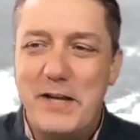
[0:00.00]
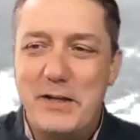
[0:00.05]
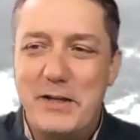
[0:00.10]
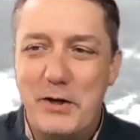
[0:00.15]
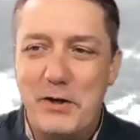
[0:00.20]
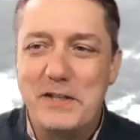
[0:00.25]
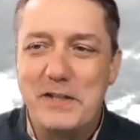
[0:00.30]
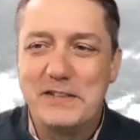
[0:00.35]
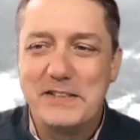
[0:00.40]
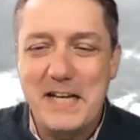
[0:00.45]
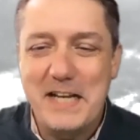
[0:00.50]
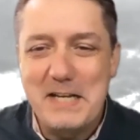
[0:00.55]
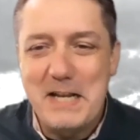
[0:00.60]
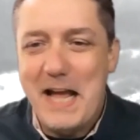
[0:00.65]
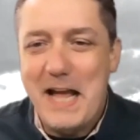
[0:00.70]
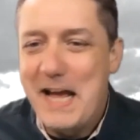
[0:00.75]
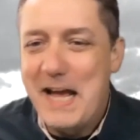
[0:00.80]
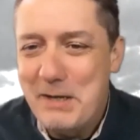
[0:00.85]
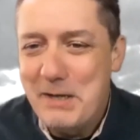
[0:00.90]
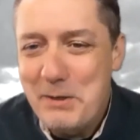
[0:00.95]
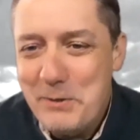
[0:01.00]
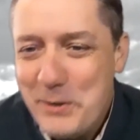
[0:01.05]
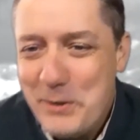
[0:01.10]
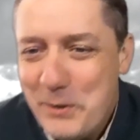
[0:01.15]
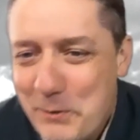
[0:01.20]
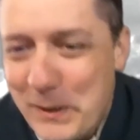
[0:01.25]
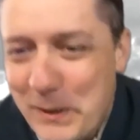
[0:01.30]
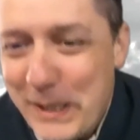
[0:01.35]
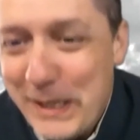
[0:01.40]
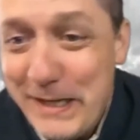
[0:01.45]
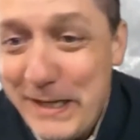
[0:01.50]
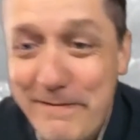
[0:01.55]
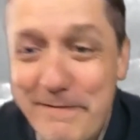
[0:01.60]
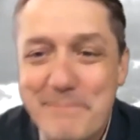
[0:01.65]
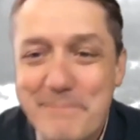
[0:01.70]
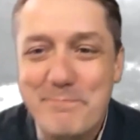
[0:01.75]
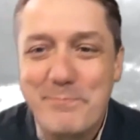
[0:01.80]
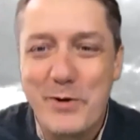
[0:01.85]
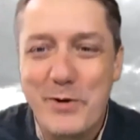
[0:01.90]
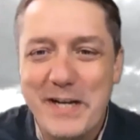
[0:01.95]
Curtis, I know you live
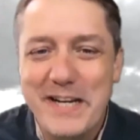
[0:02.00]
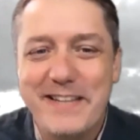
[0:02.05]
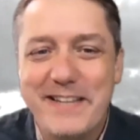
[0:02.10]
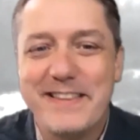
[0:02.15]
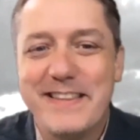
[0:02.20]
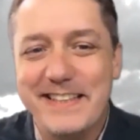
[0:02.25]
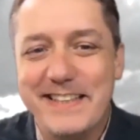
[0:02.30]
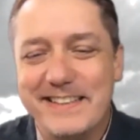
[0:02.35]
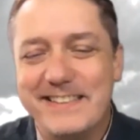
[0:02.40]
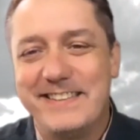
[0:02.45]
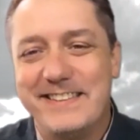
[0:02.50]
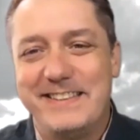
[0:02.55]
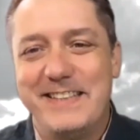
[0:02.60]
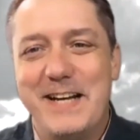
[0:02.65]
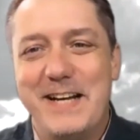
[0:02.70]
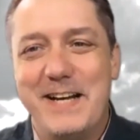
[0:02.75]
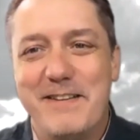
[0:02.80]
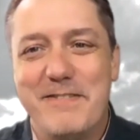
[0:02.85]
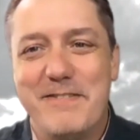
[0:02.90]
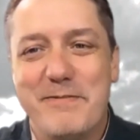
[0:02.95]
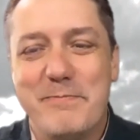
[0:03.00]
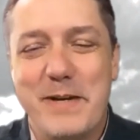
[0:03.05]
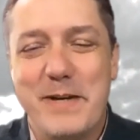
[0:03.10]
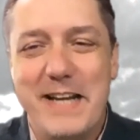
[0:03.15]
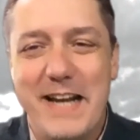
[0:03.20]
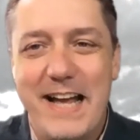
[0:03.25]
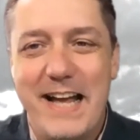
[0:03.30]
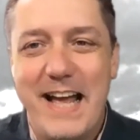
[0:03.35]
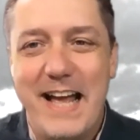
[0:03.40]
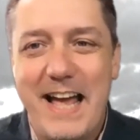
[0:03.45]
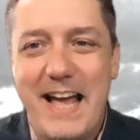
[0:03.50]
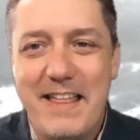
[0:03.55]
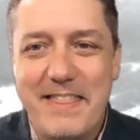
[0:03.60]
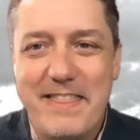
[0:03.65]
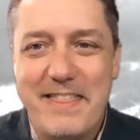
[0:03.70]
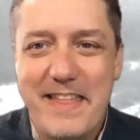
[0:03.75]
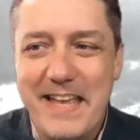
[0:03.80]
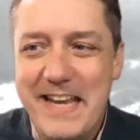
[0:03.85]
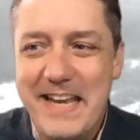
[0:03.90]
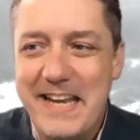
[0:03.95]
and breathe this stuff, but I
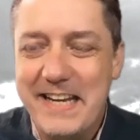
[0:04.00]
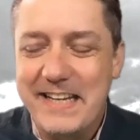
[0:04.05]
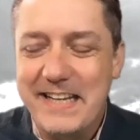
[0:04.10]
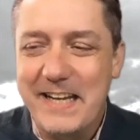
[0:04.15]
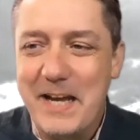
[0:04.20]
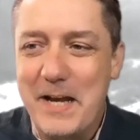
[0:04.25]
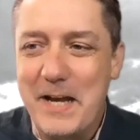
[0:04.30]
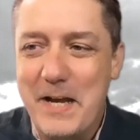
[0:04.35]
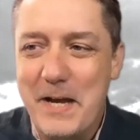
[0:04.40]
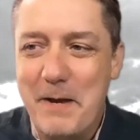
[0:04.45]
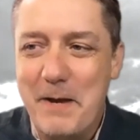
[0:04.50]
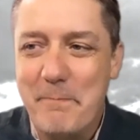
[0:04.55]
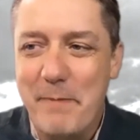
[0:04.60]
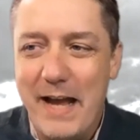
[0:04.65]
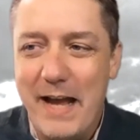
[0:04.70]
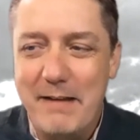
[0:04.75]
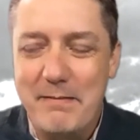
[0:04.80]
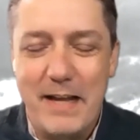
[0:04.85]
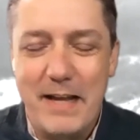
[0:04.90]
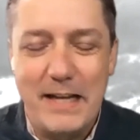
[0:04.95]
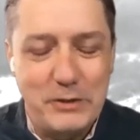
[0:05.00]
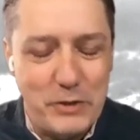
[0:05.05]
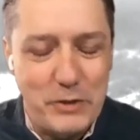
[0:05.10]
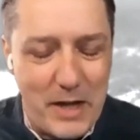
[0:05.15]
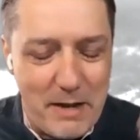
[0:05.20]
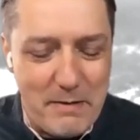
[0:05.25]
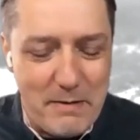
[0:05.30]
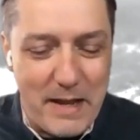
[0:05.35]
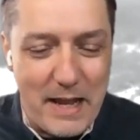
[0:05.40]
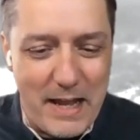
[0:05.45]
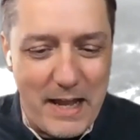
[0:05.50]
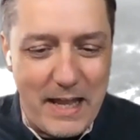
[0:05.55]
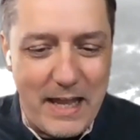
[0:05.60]
think I try,